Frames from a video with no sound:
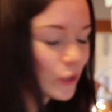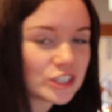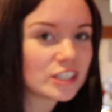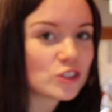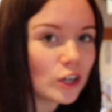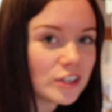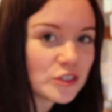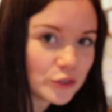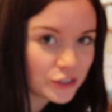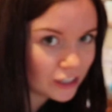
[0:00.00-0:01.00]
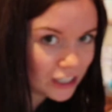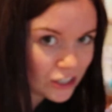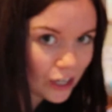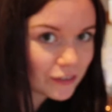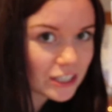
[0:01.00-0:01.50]
once it dries onto these
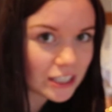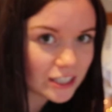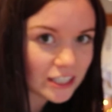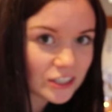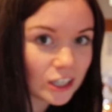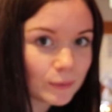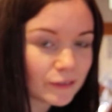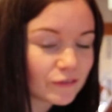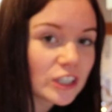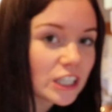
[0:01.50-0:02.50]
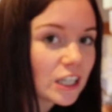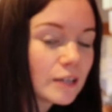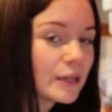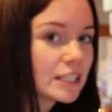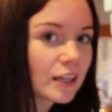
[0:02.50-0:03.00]
surfaces, it's gonna be a freaking
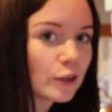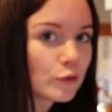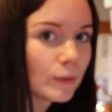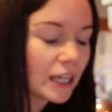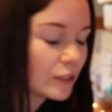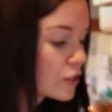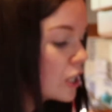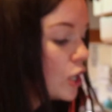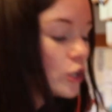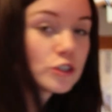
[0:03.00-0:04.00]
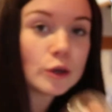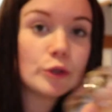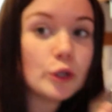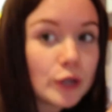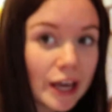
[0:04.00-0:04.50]
nightmare to get off with my nails. So
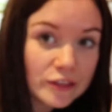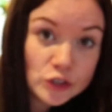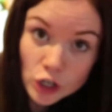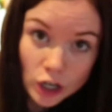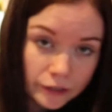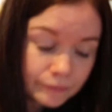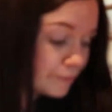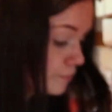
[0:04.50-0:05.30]
you get the jar,